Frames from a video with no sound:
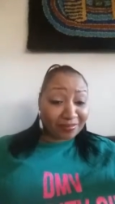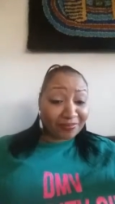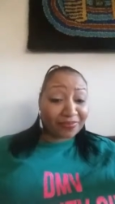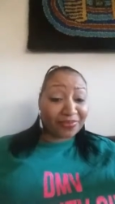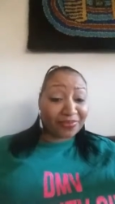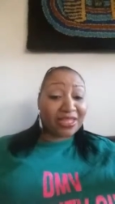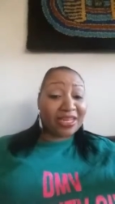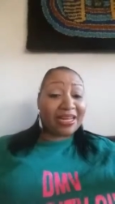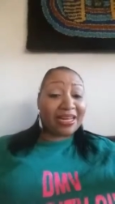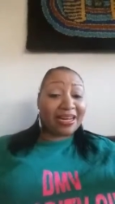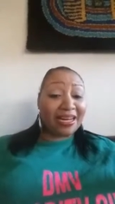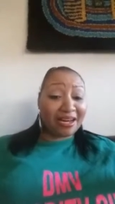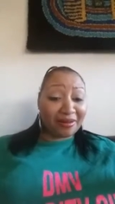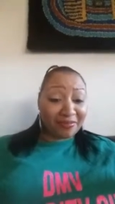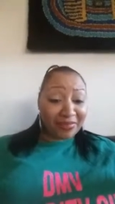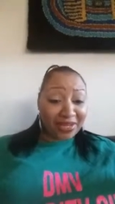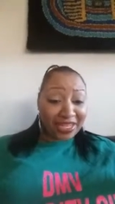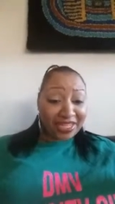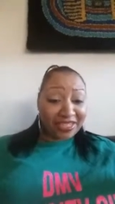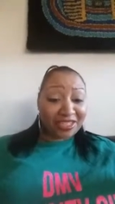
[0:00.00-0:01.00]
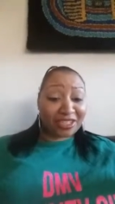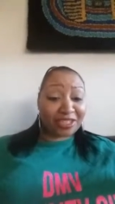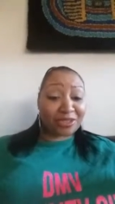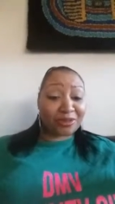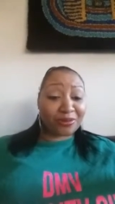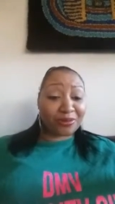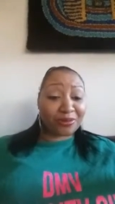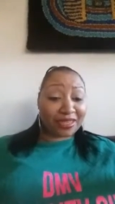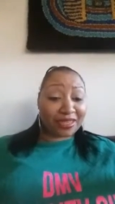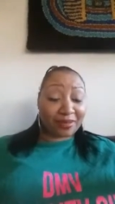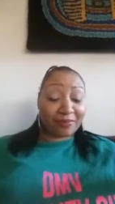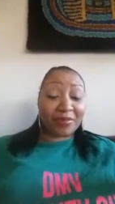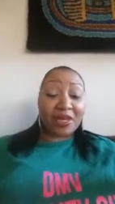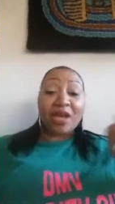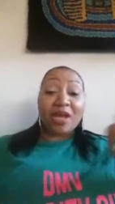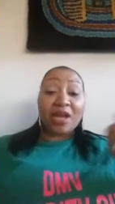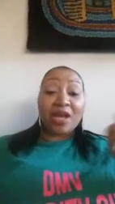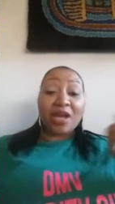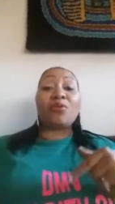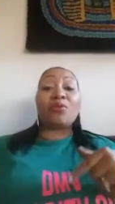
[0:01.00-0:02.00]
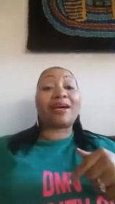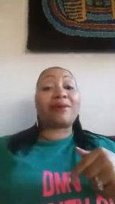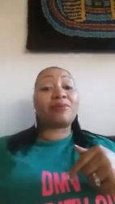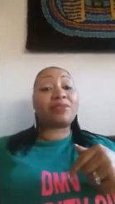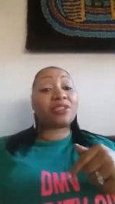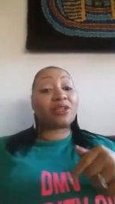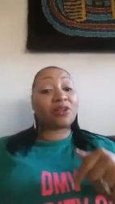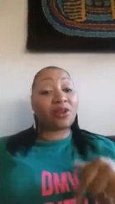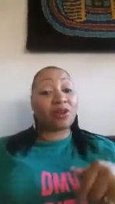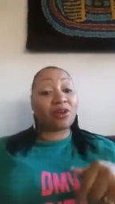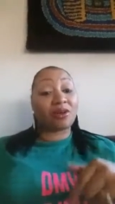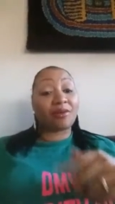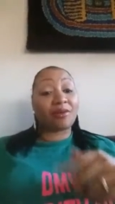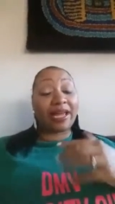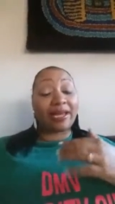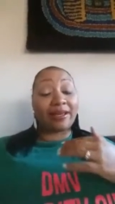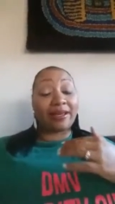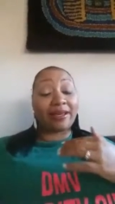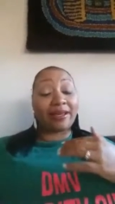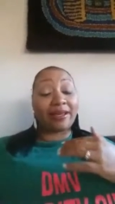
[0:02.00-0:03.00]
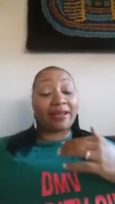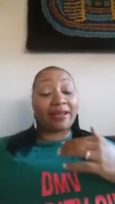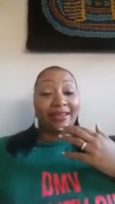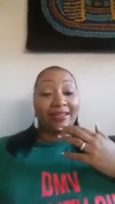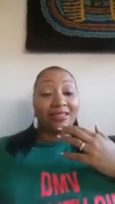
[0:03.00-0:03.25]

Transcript: When I was a girl, and and and if you can imagine this,